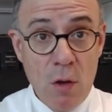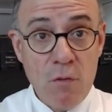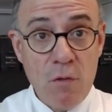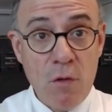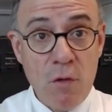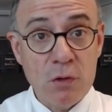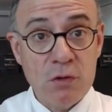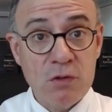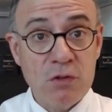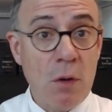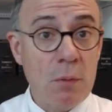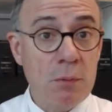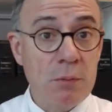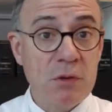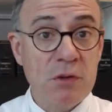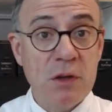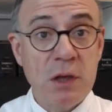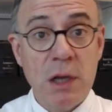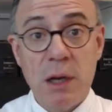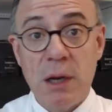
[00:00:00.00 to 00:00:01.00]
for some
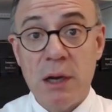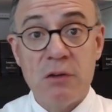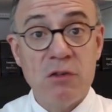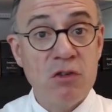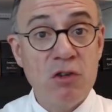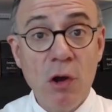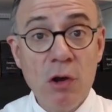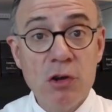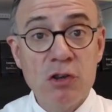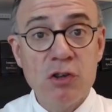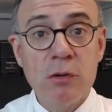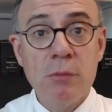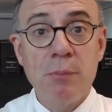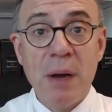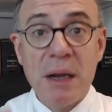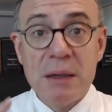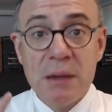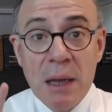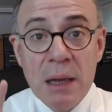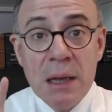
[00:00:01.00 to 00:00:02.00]
skilled surgeon,
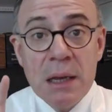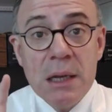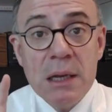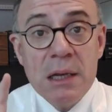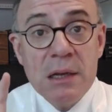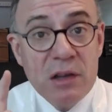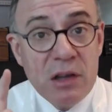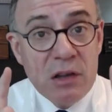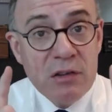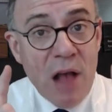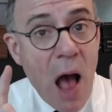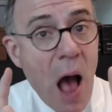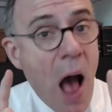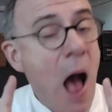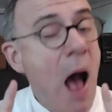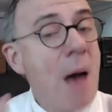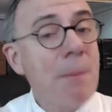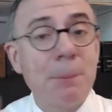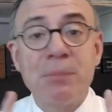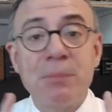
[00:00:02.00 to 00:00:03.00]
but it is
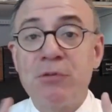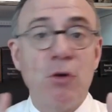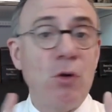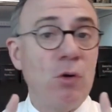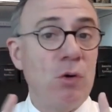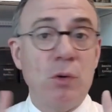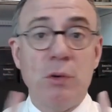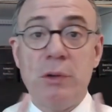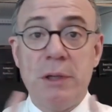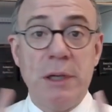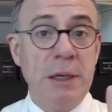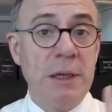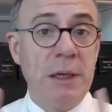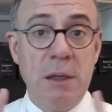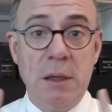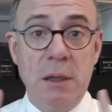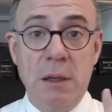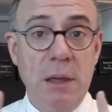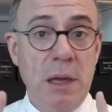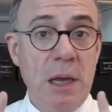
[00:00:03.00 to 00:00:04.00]

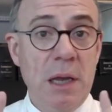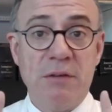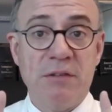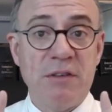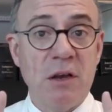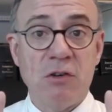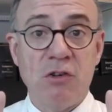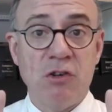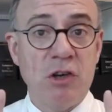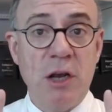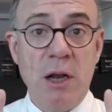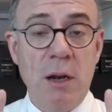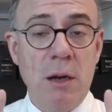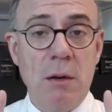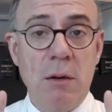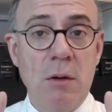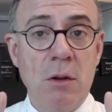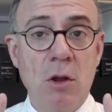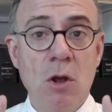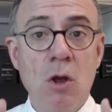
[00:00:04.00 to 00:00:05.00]
absolutely essential.
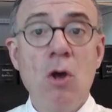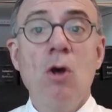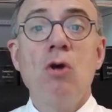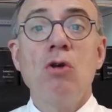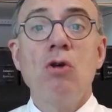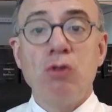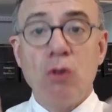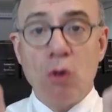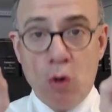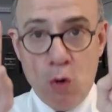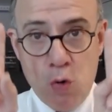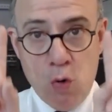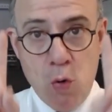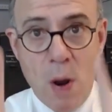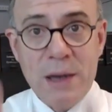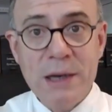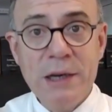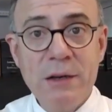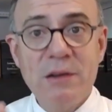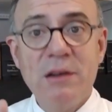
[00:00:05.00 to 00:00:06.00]
The
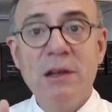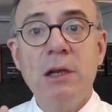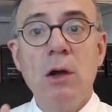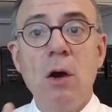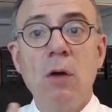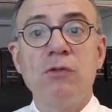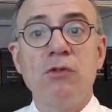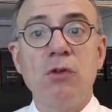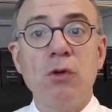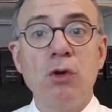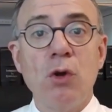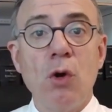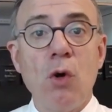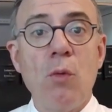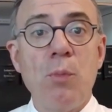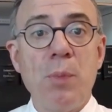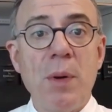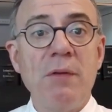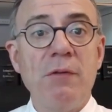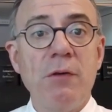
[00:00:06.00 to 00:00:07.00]
quality of the
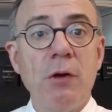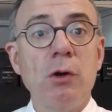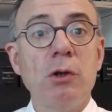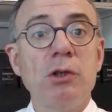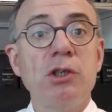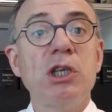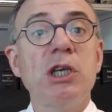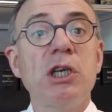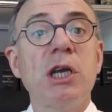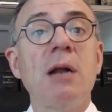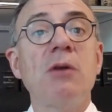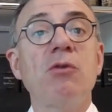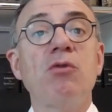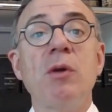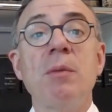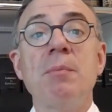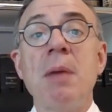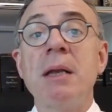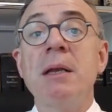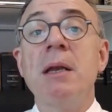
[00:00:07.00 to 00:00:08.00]
neuropathological
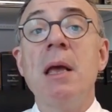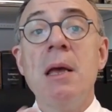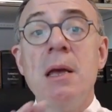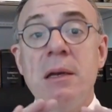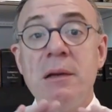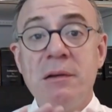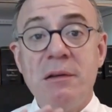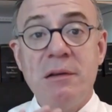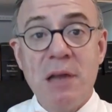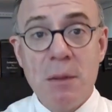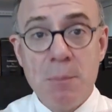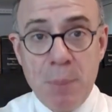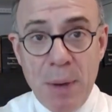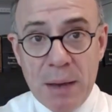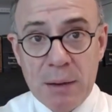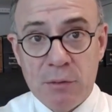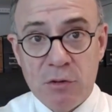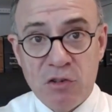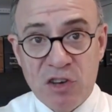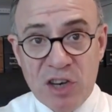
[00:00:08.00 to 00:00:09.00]
treatment
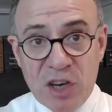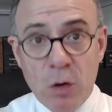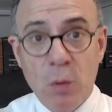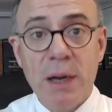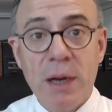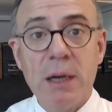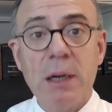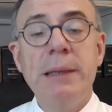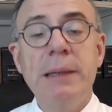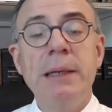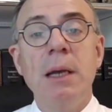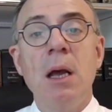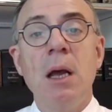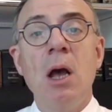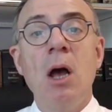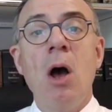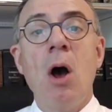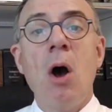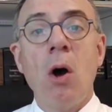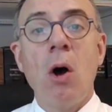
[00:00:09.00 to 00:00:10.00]
depends directly
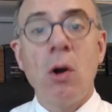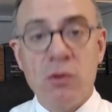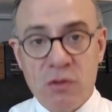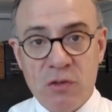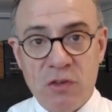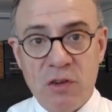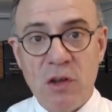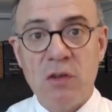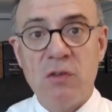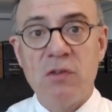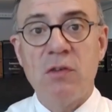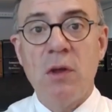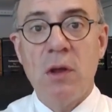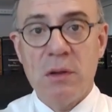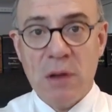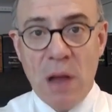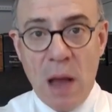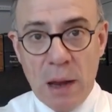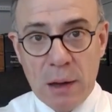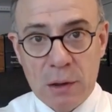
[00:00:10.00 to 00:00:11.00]
on this
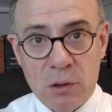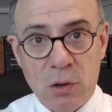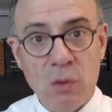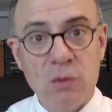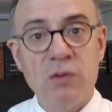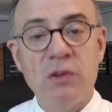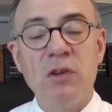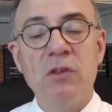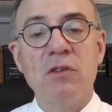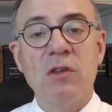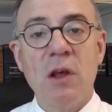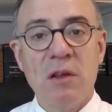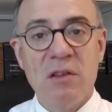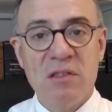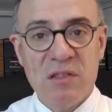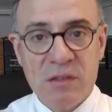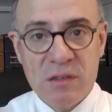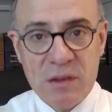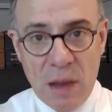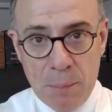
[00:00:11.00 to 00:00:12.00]
diagnosis
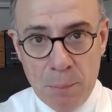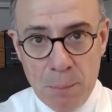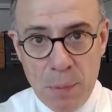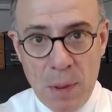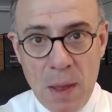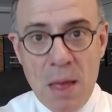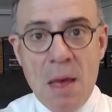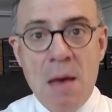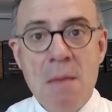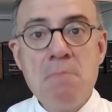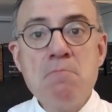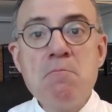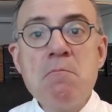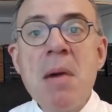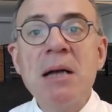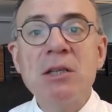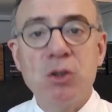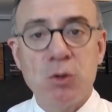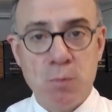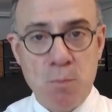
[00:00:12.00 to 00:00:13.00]
step,
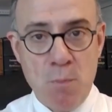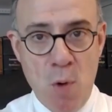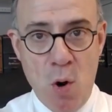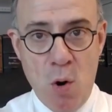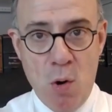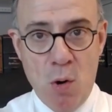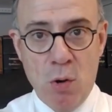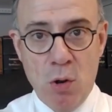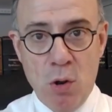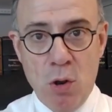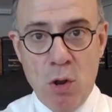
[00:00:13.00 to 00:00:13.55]
much more